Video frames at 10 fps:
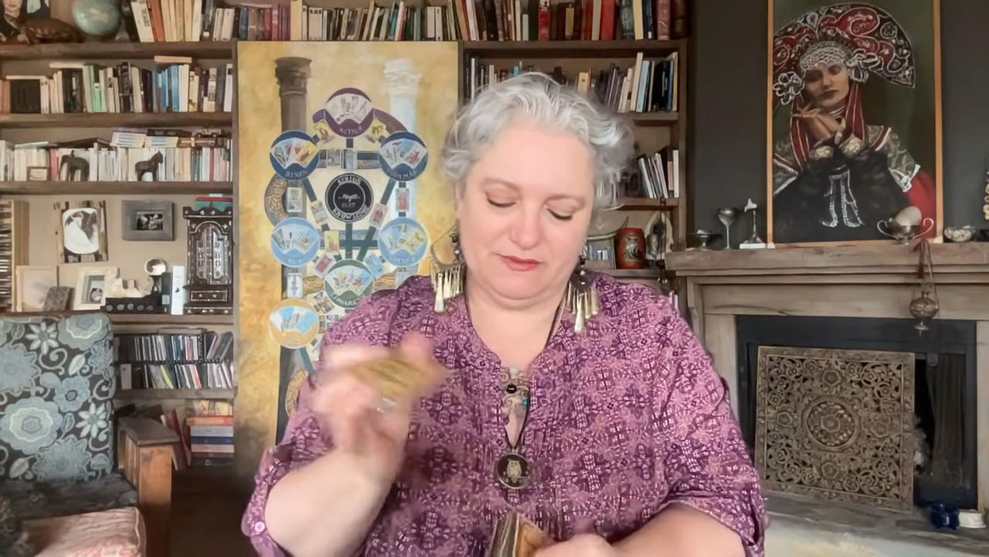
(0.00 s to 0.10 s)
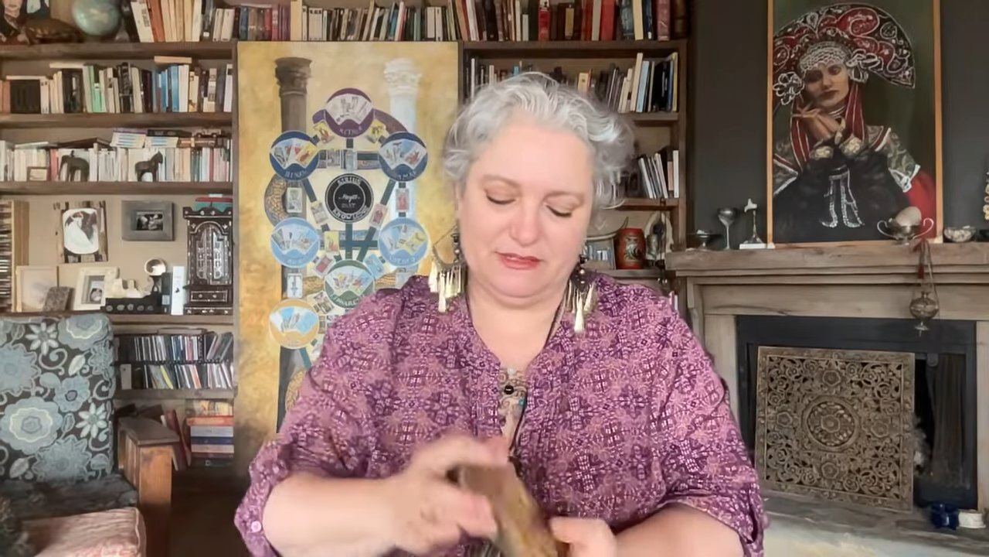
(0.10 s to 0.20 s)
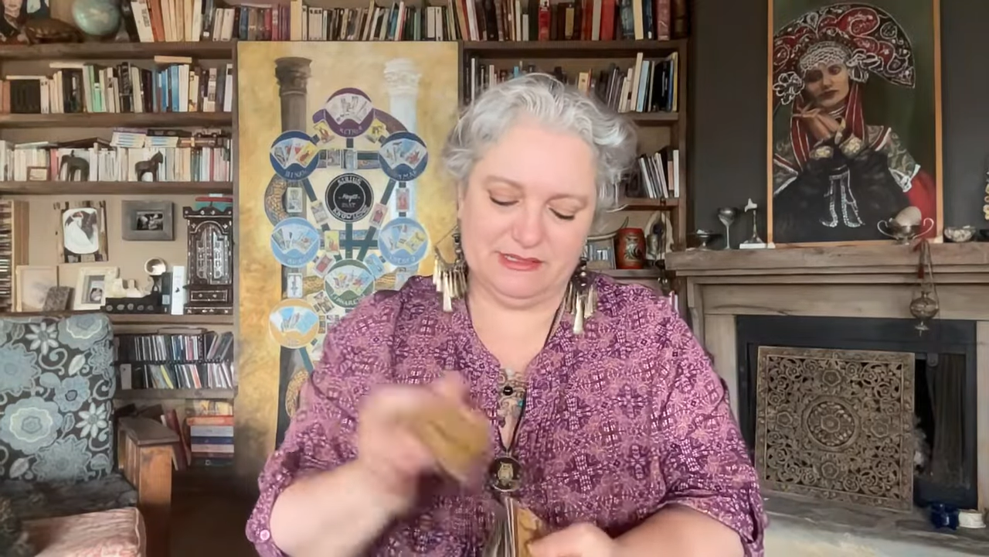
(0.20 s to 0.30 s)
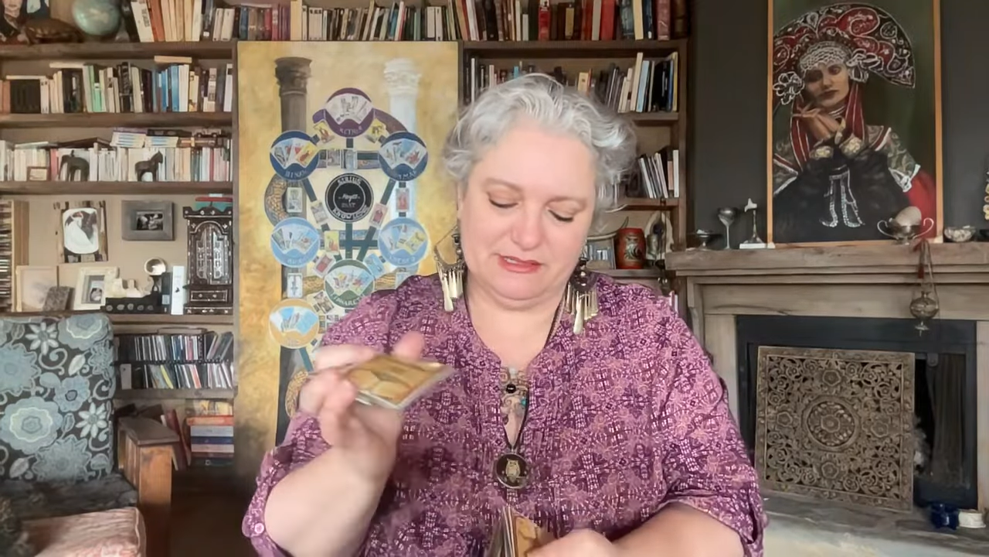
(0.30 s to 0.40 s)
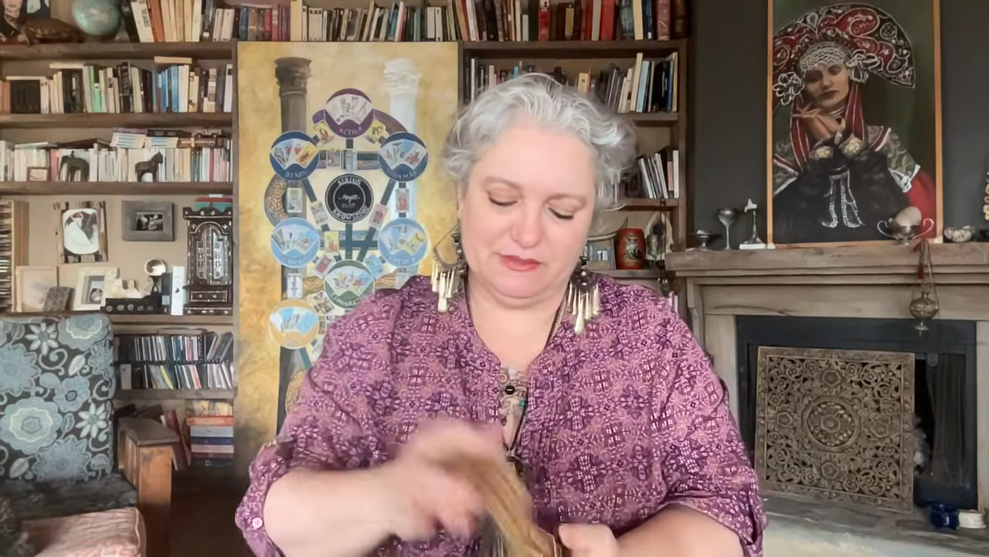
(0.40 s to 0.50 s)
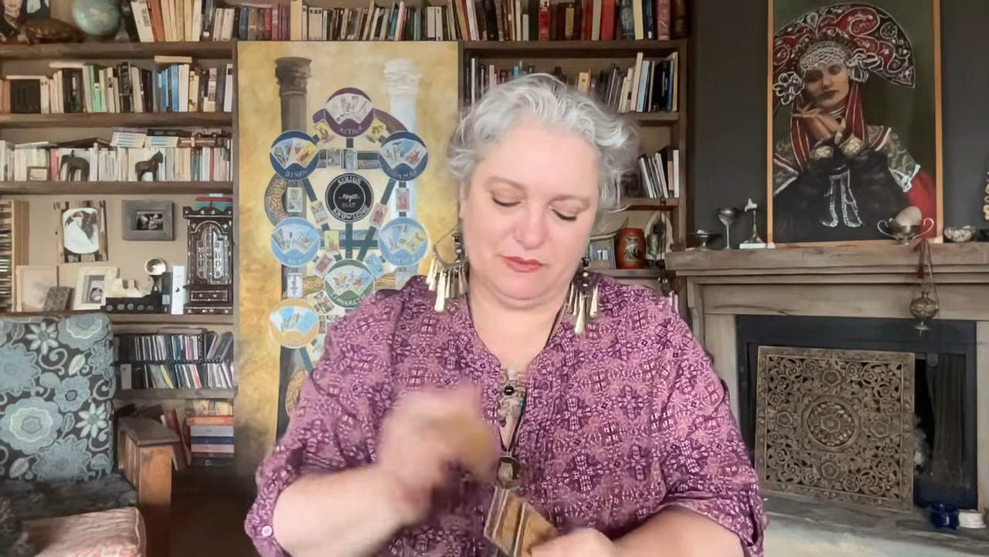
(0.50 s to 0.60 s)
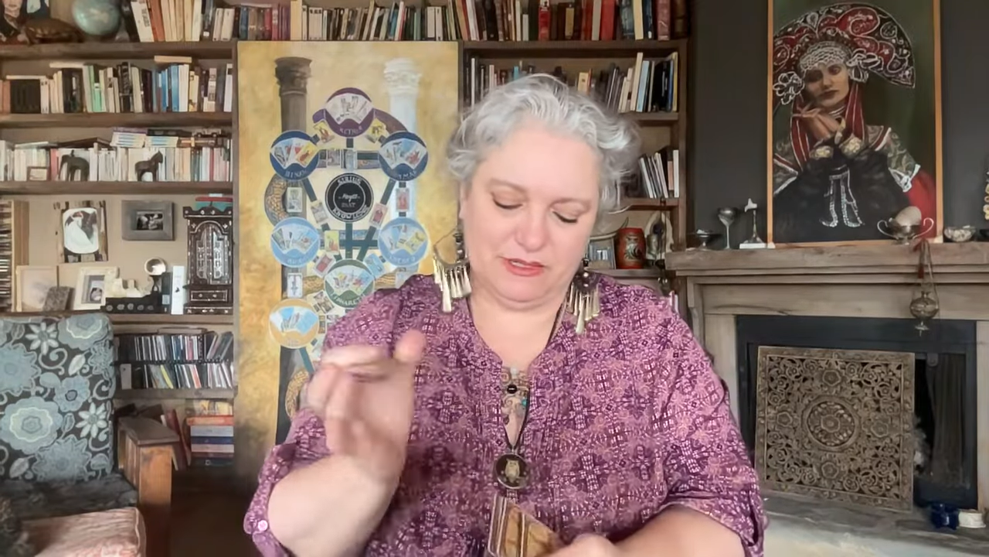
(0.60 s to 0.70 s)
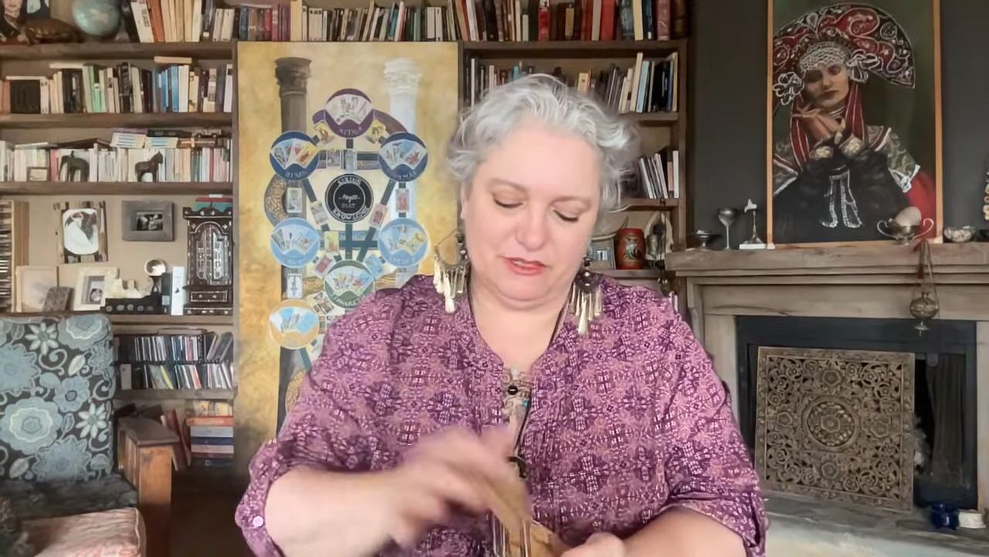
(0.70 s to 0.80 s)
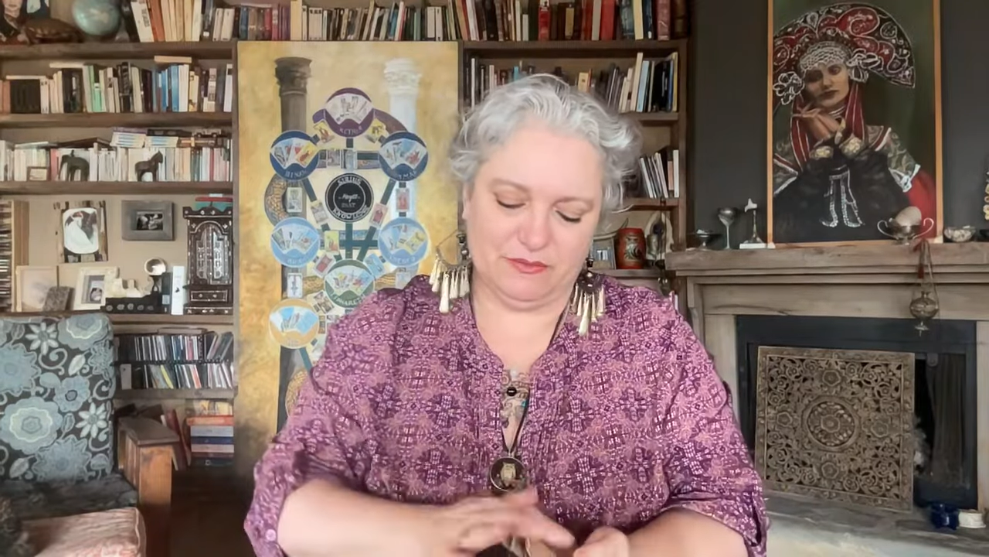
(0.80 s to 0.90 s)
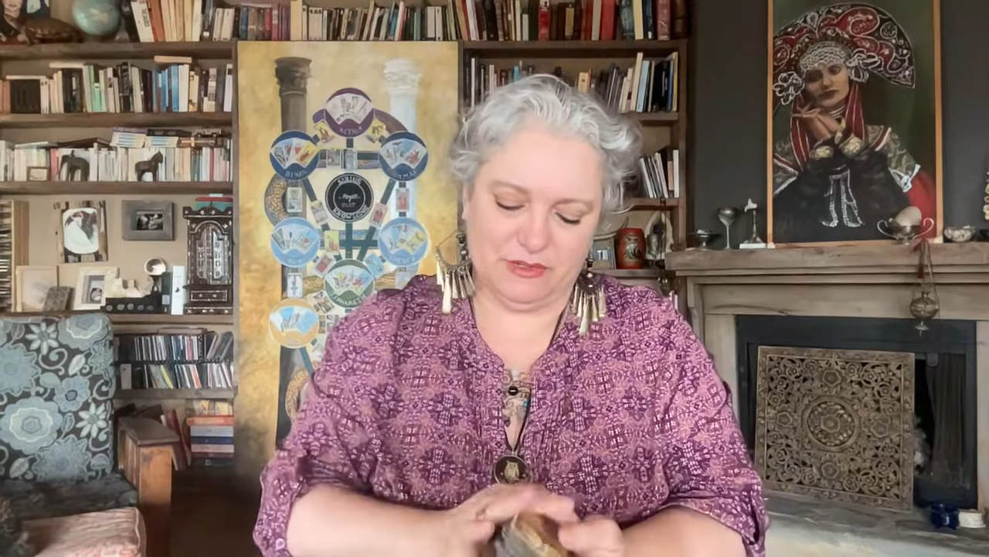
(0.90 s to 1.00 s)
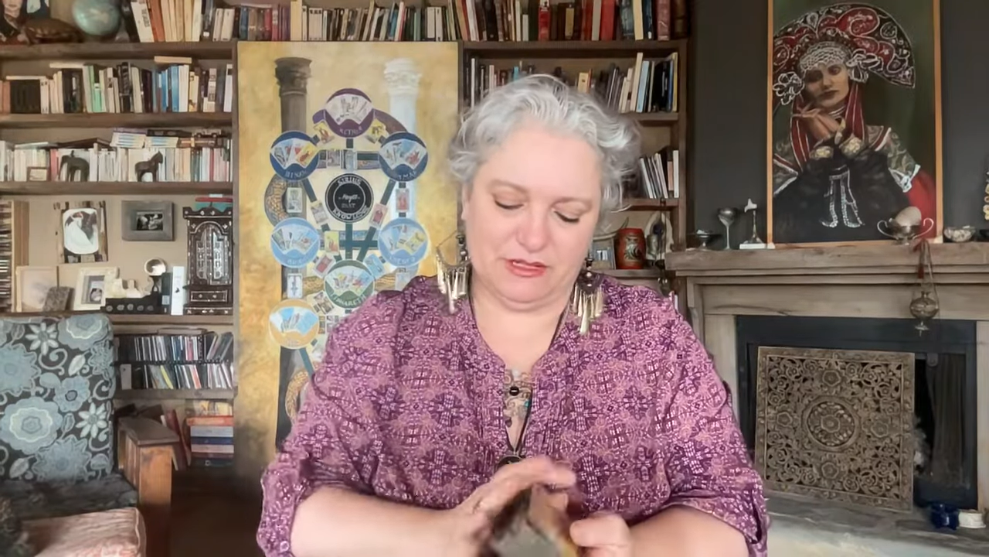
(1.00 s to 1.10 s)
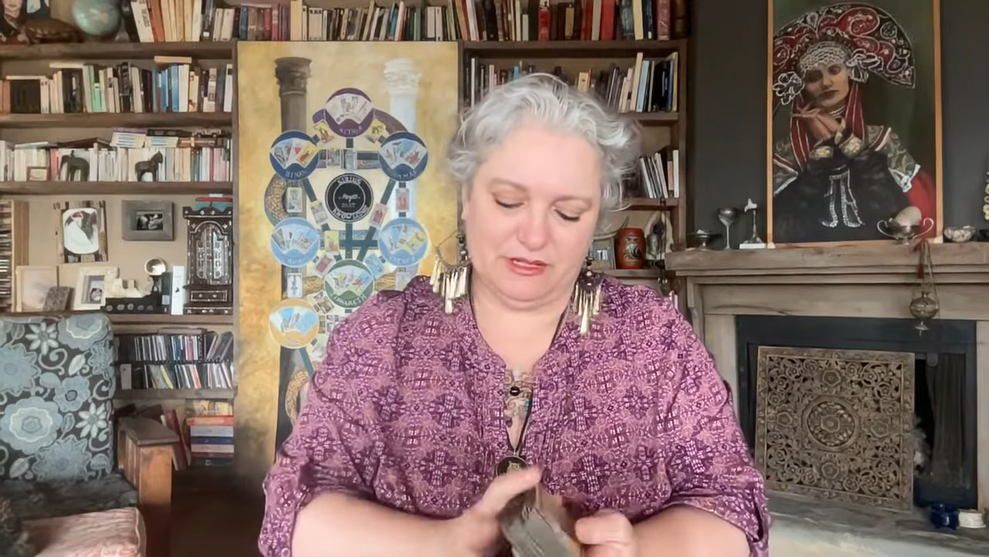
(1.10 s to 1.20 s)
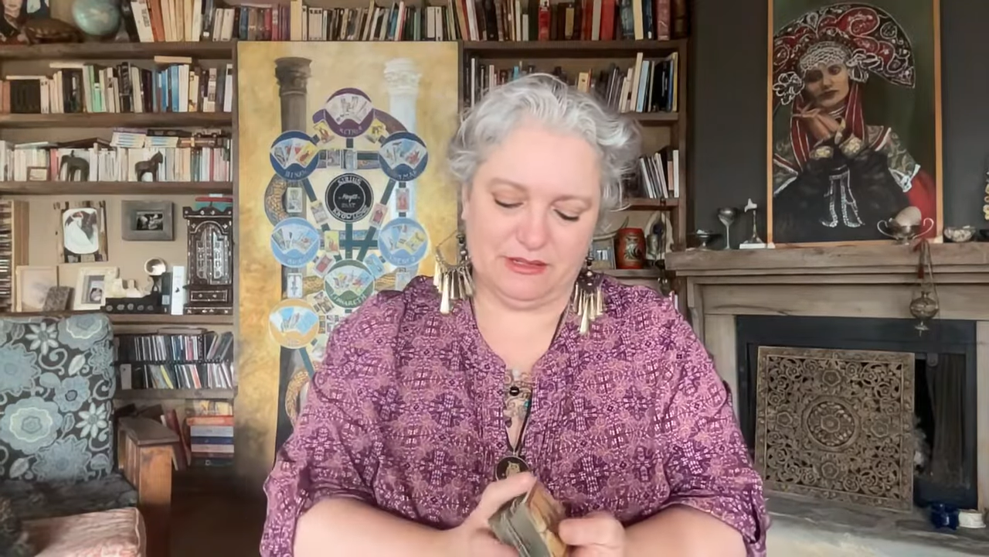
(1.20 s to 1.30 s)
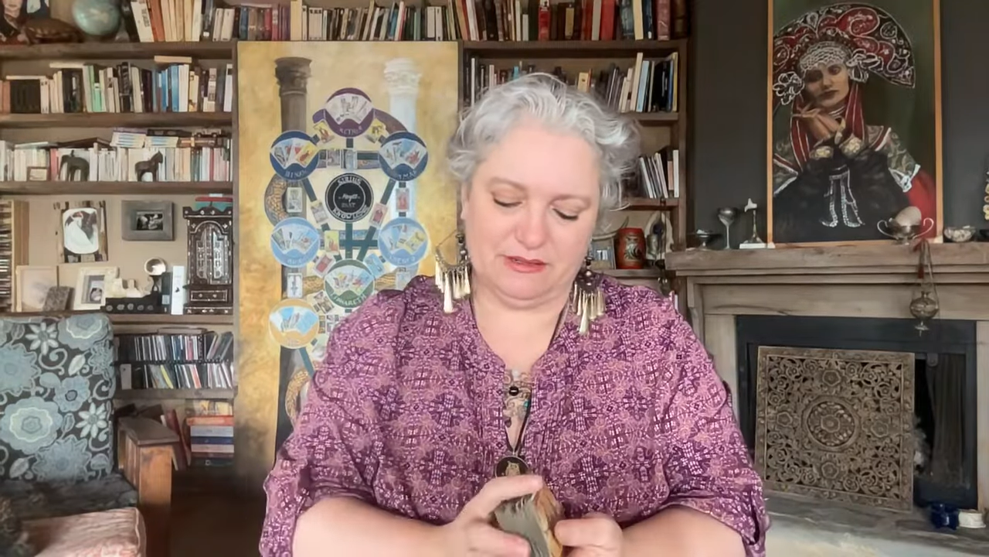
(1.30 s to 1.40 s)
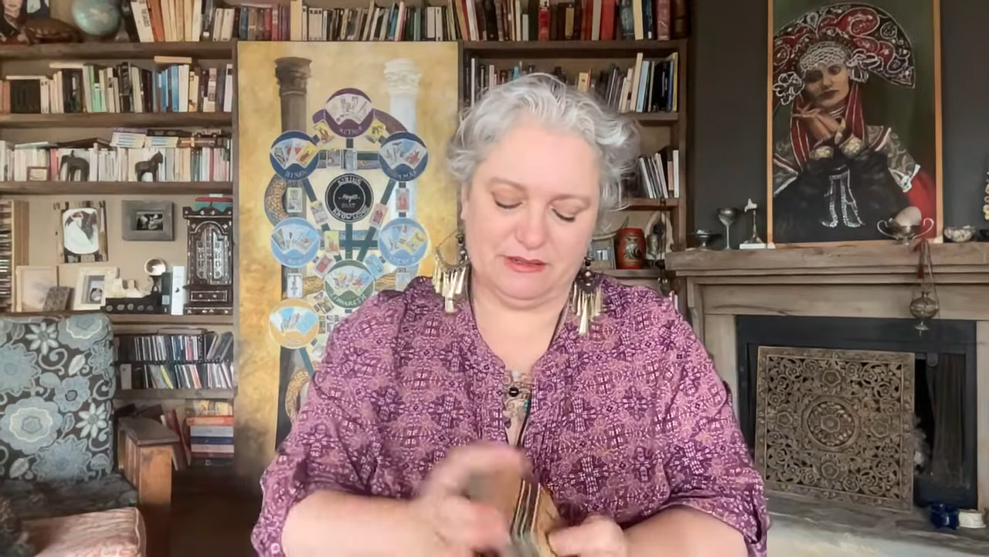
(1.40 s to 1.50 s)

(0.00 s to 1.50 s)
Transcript: this is what you wanna.